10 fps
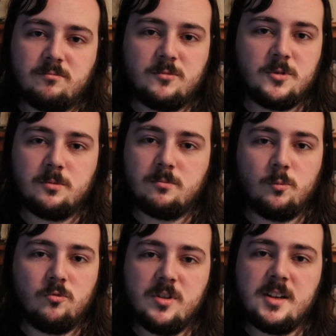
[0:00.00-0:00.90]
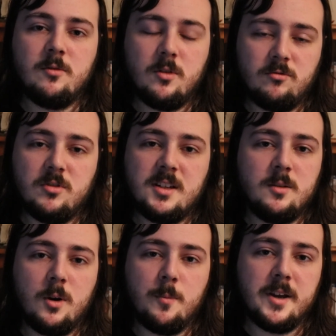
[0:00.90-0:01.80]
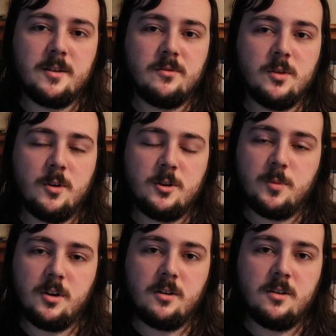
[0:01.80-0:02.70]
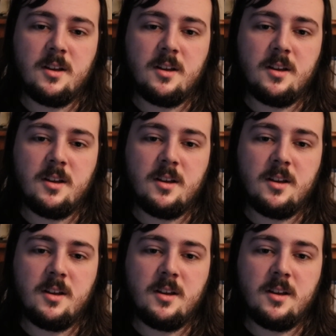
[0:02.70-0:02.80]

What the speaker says: Just really, really well made for the most part.